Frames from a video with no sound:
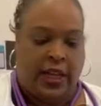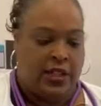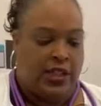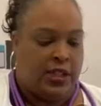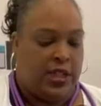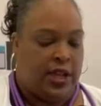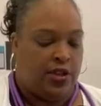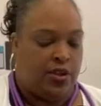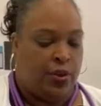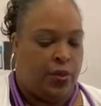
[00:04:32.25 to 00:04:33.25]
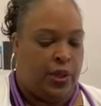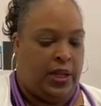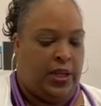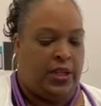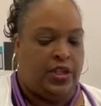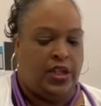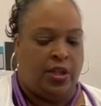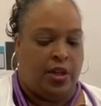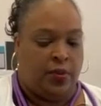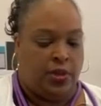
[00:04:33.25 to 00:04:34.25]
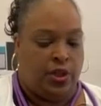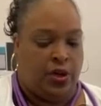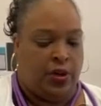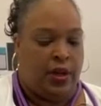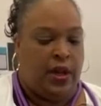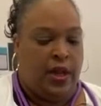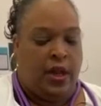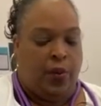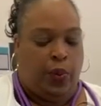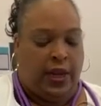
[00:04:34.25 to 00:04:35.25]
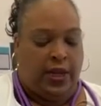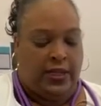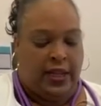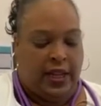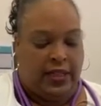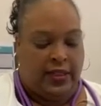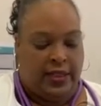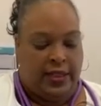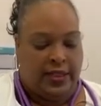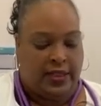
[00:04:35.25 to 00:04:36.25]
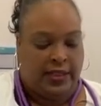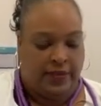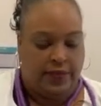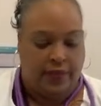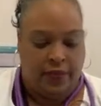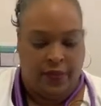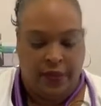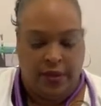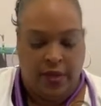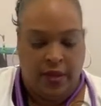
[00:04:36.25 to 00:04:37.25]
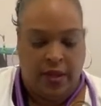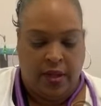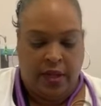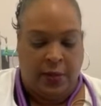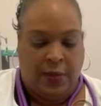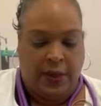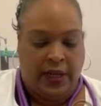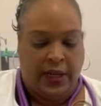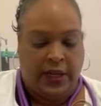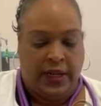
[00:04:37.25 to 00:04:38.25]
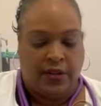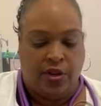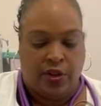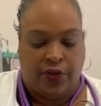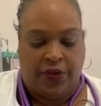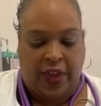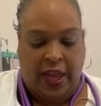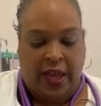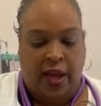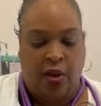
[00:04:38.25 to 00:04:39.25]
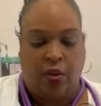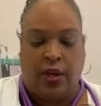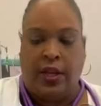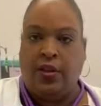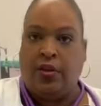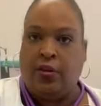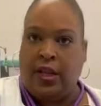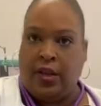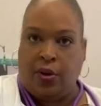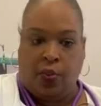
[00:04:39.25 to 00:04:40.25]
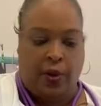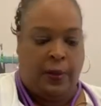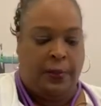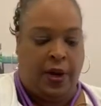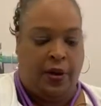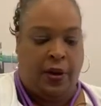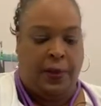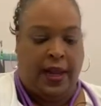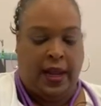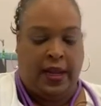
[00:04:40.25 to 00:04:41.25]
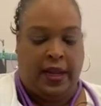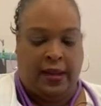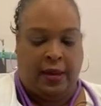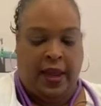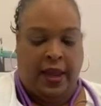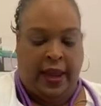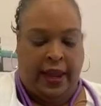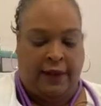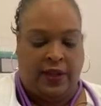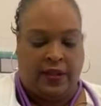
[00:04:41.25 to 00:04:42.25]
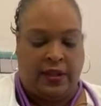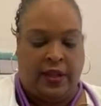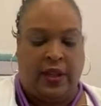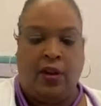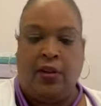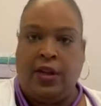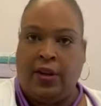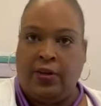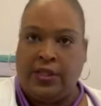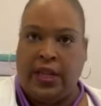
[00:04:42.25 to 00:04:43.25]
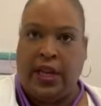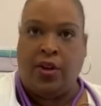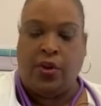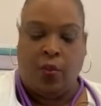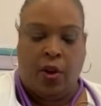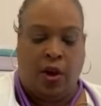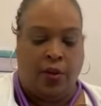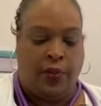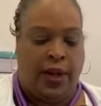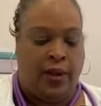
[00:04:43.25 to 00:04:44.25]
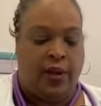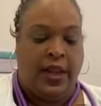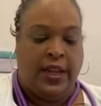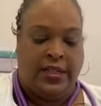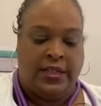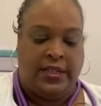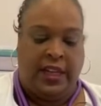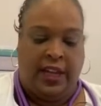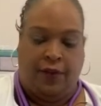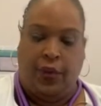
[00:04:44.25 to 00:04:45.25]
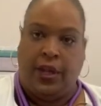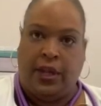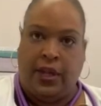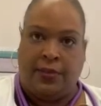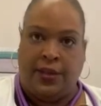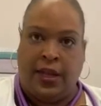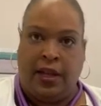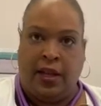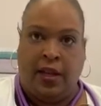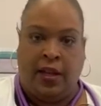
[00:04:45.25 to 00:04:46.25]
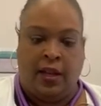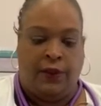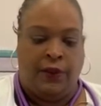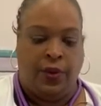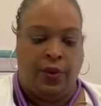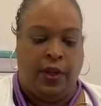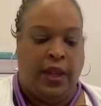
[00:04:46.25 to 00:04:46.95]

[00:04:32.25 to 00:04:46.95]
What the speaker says: She's not sure what it is. She thought it was urine. We can take this, put it against her thigh, or either let her wear a peri pad and have this in there, let her stand or walk around to see if we can obtain any of the fluid.